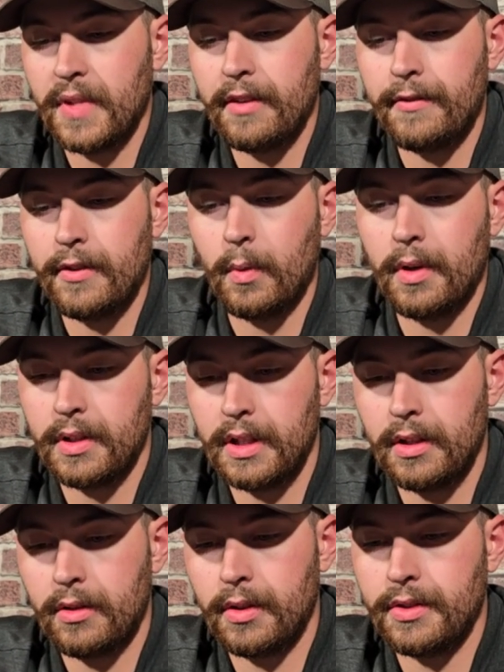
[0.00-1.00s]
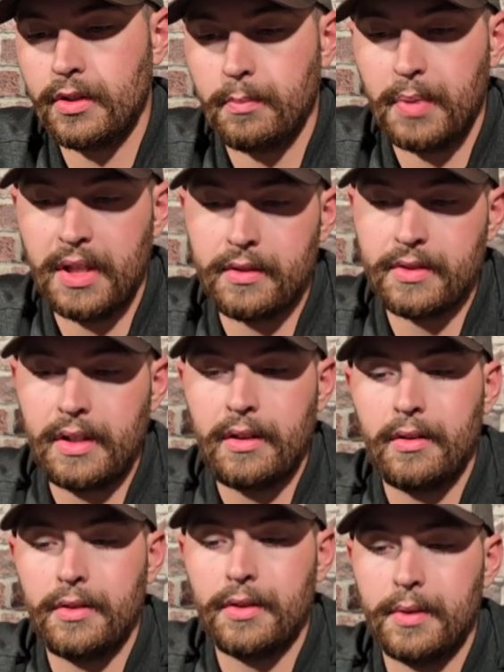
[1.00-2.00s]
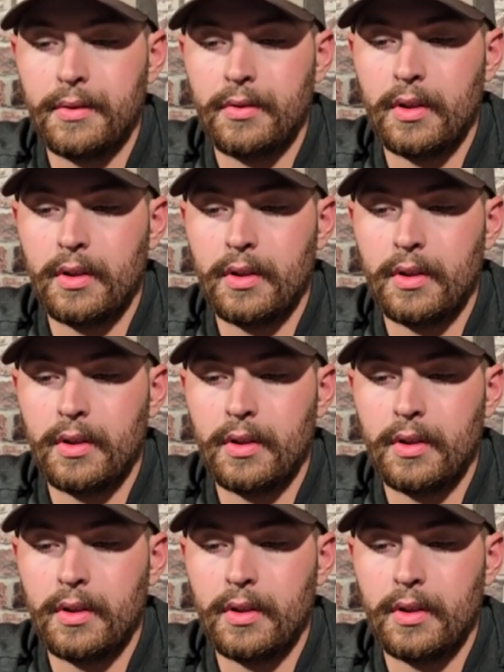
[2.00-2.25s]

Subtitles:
If you wanted to increase your pins, say you're going